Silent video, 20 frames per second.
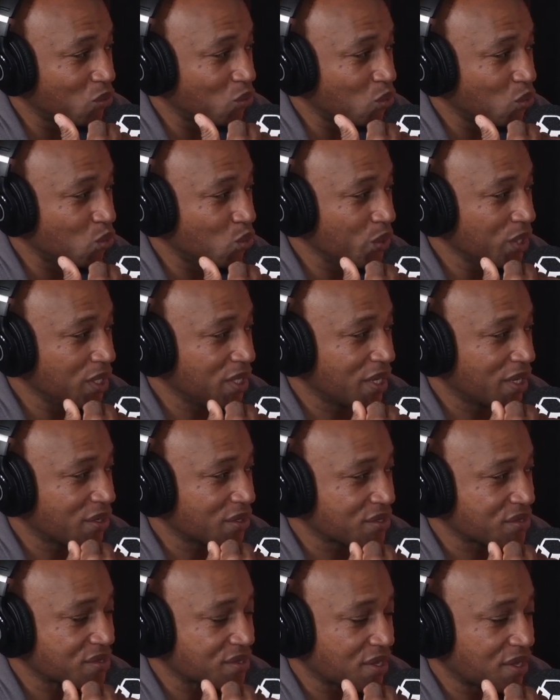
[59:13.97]
we get a
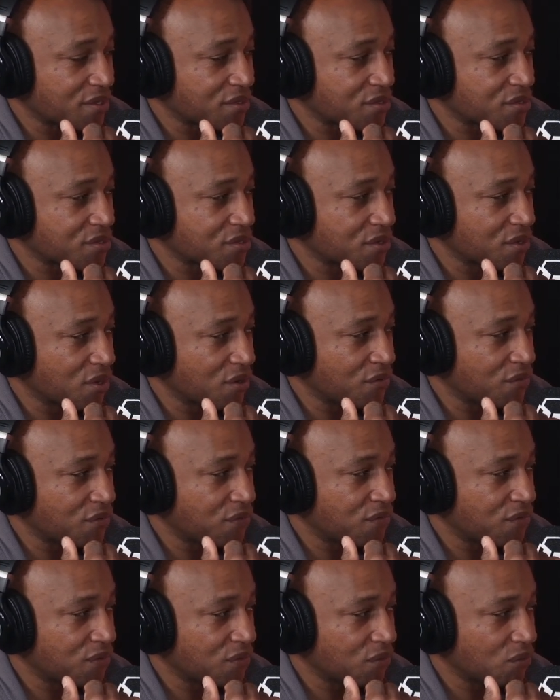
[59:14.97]
sense of,
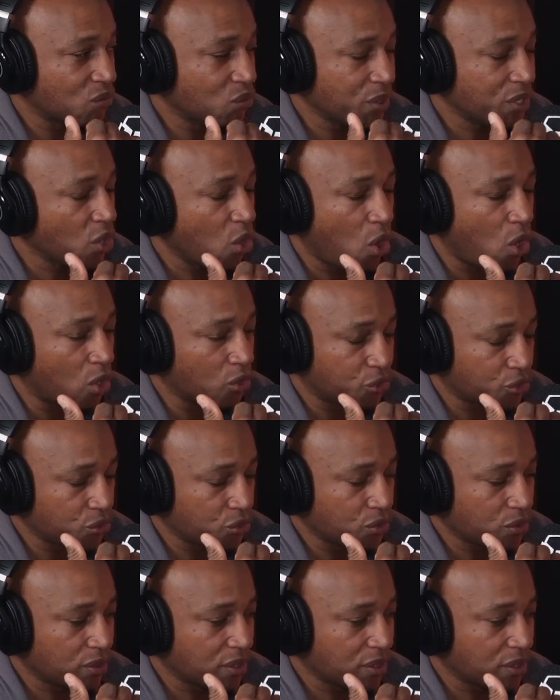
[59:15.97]
we all do,